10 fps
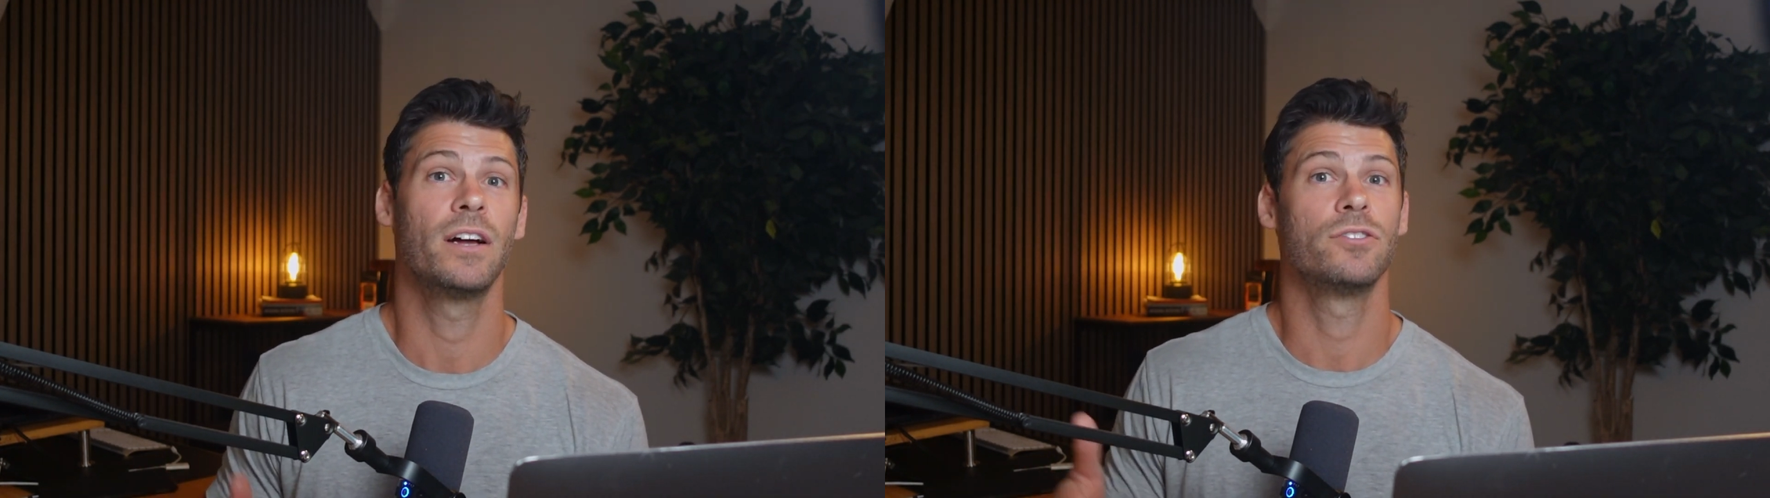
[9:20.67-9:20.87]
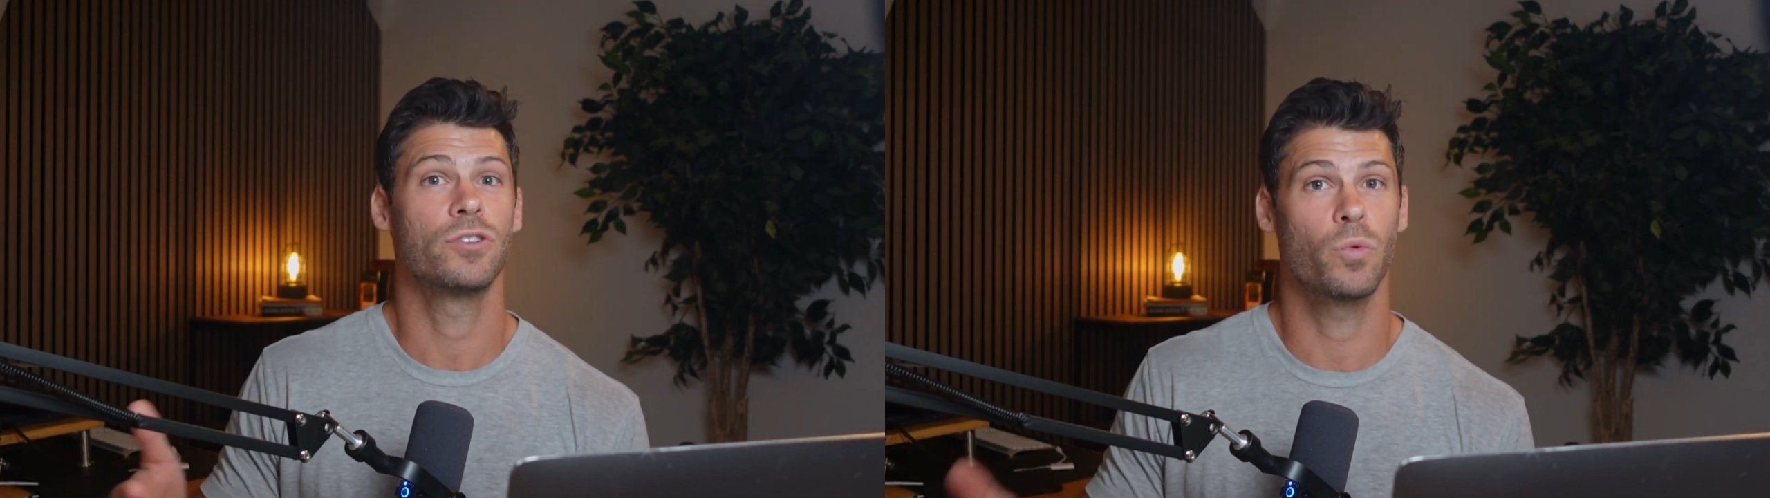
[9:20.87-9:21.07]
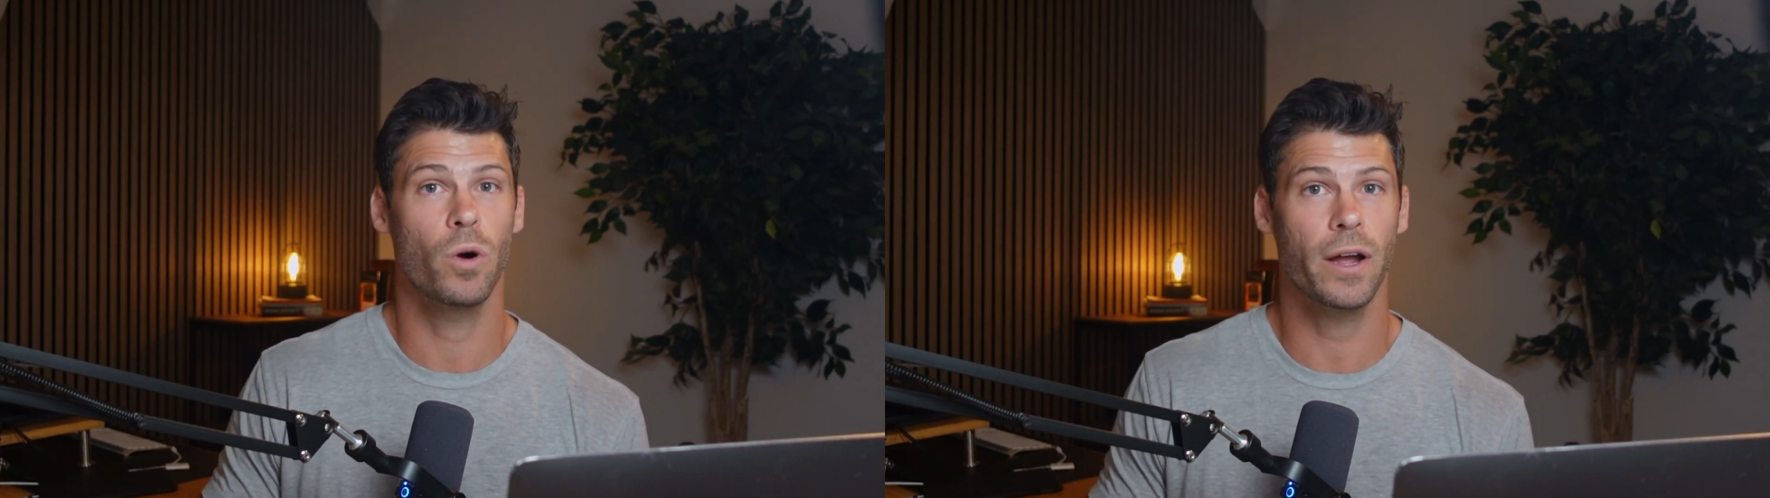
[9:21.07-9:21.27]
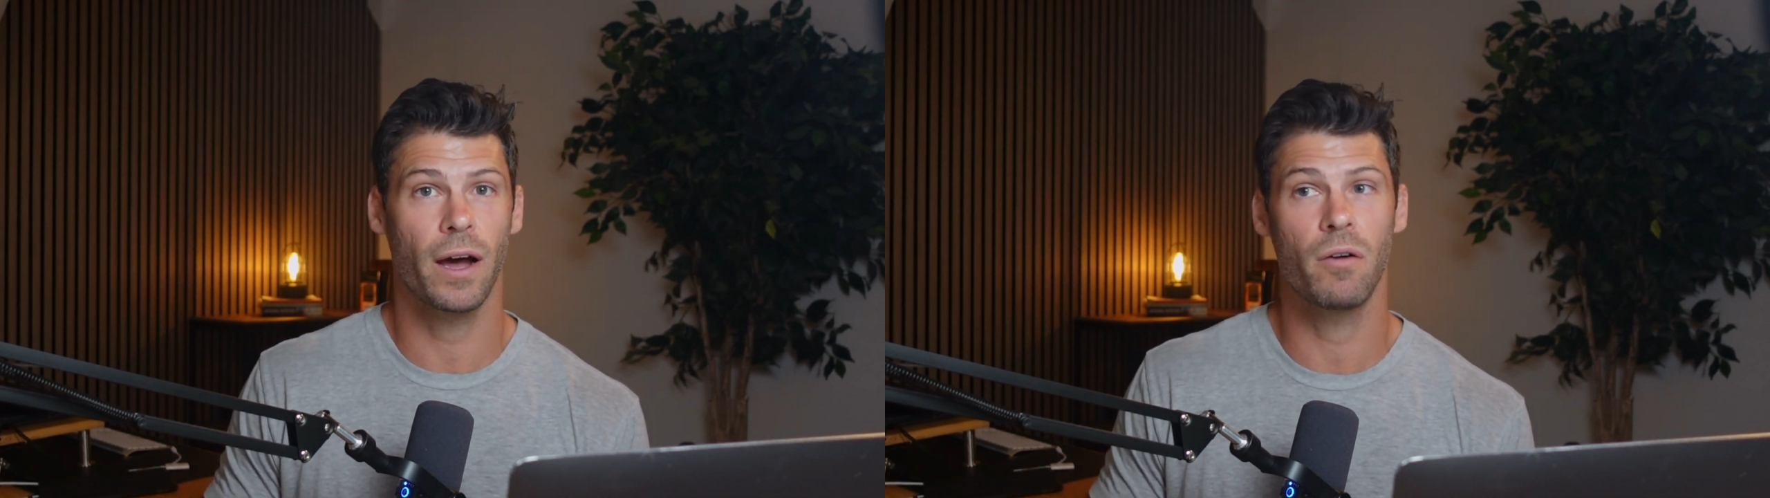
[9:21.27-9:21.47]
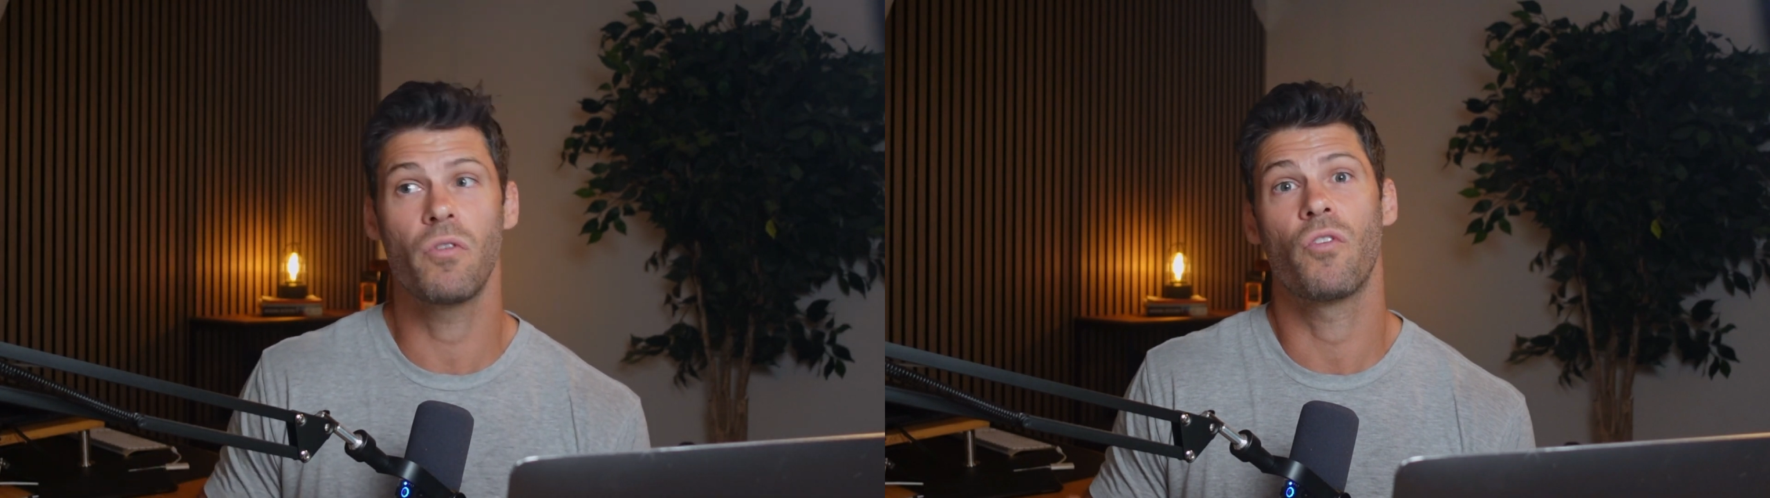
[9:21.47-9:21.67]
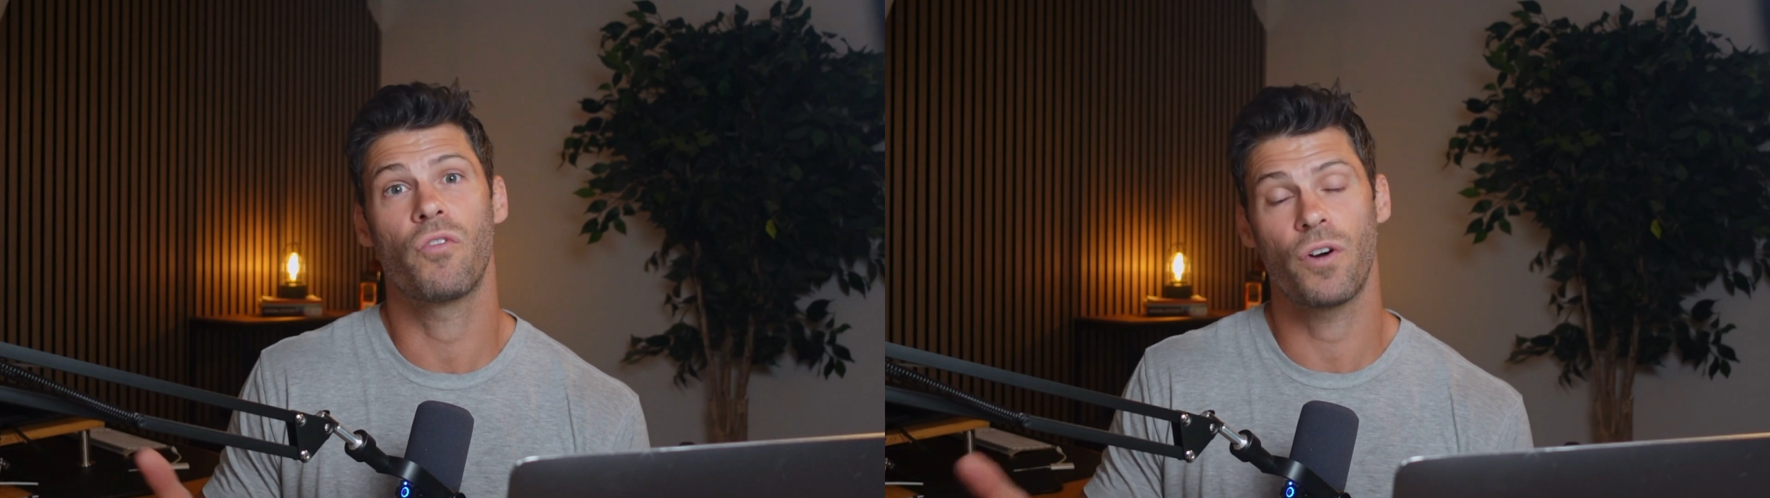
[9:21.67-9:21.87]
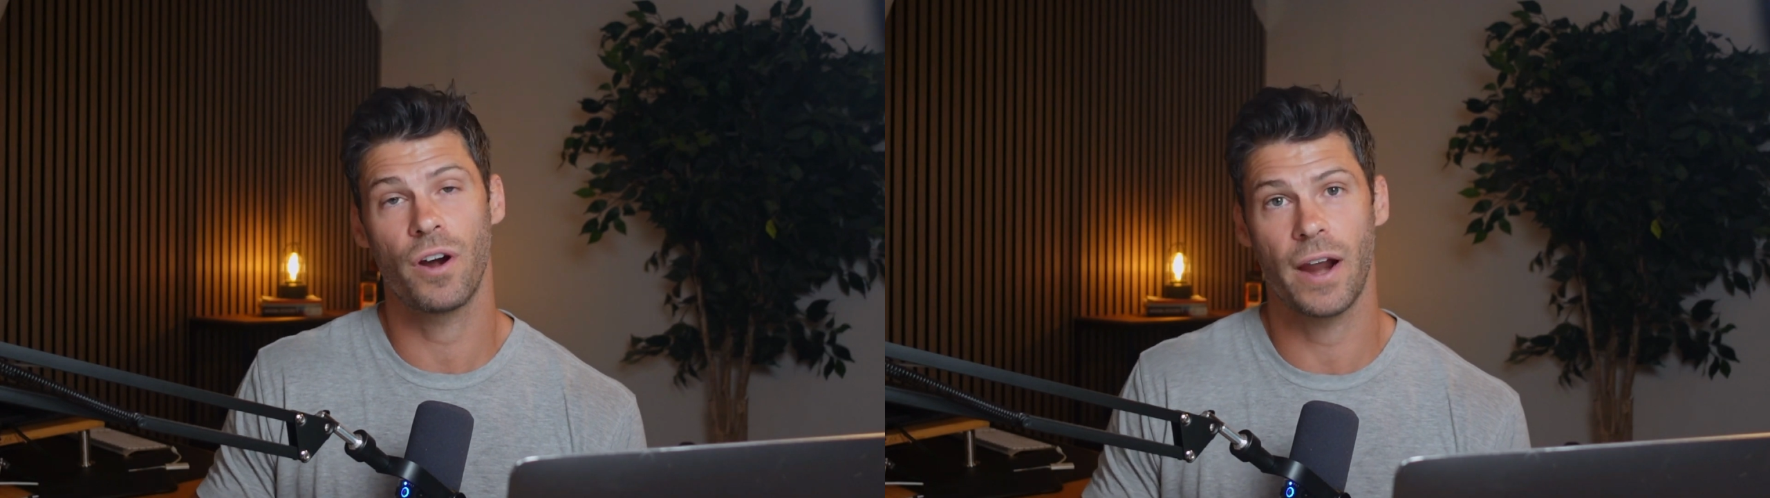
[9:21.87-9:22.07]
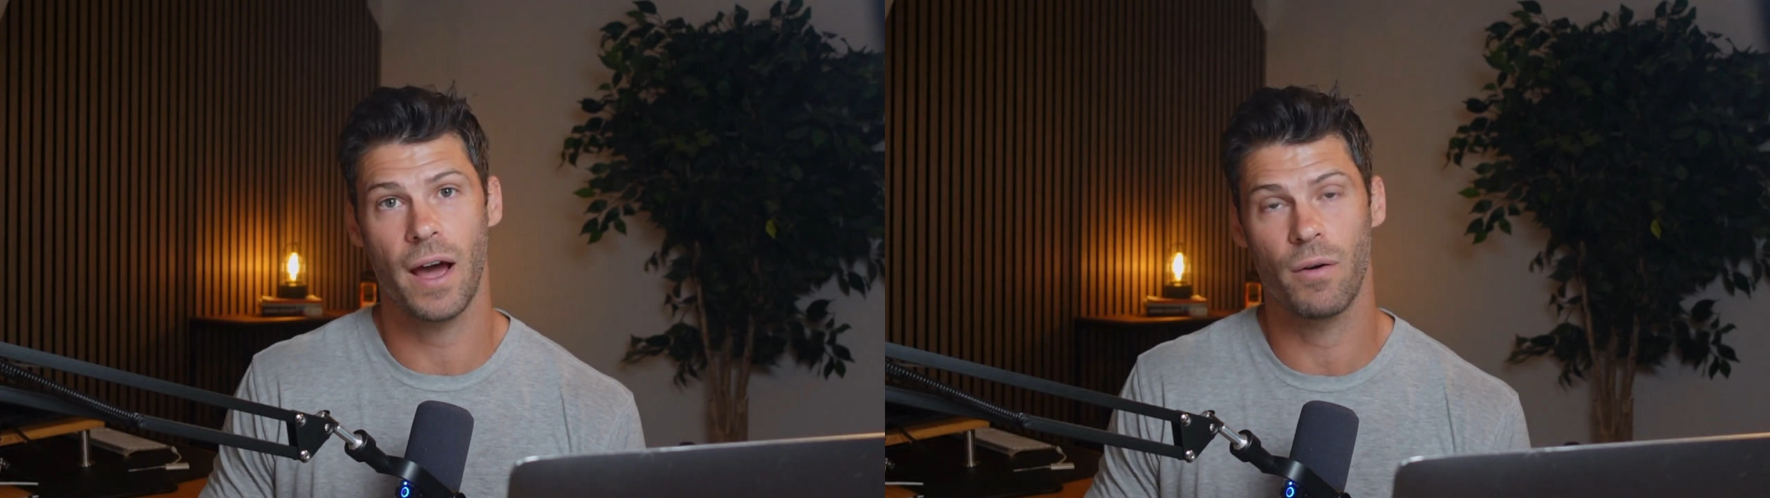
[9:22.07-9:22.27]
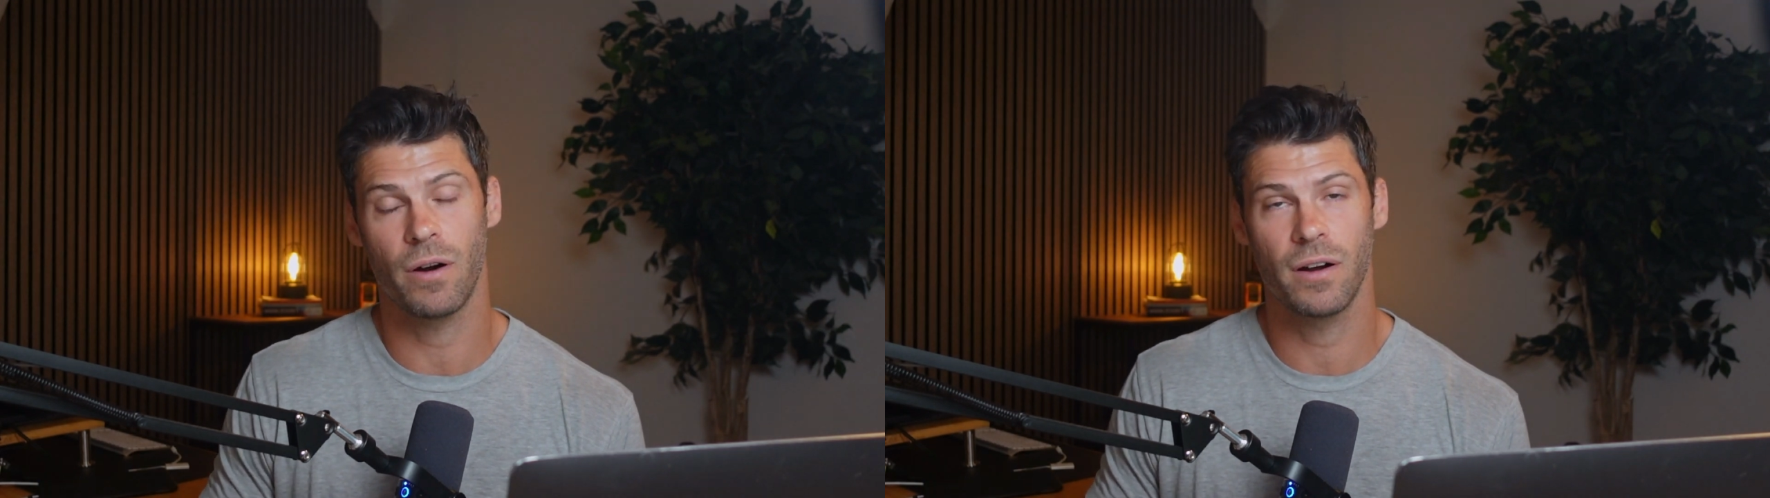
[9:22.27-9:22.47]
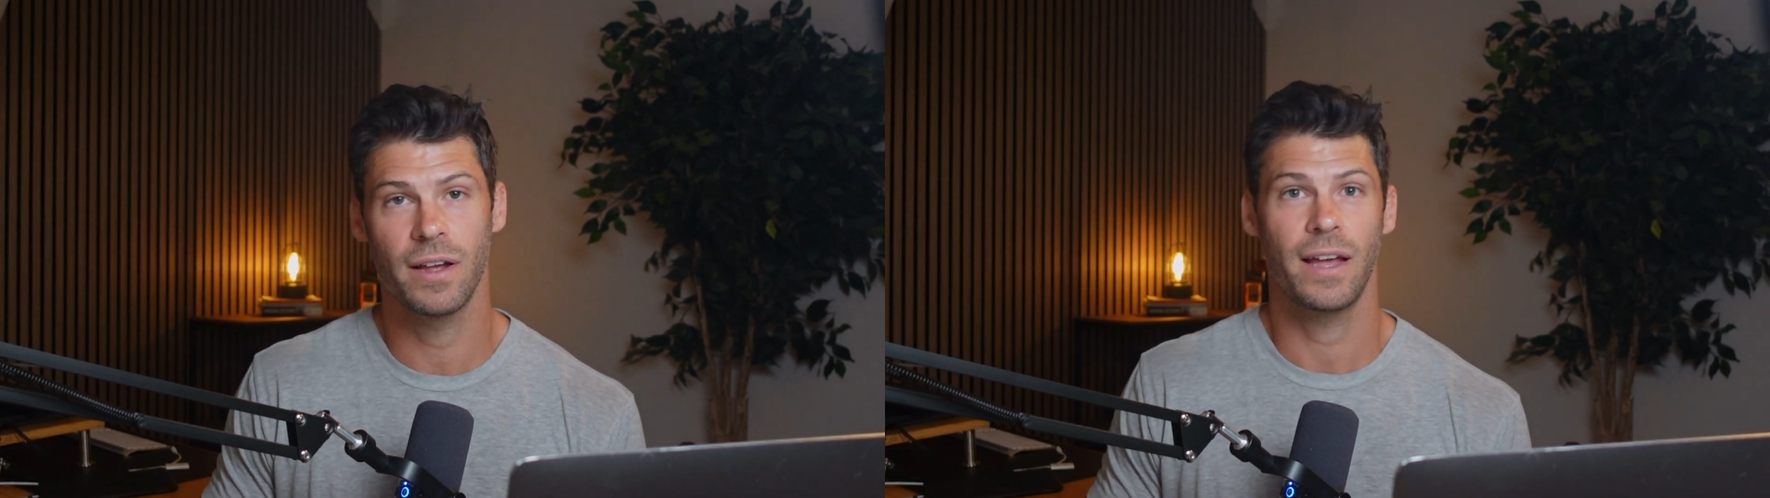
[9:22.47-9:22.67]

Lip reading: to work out for an hour,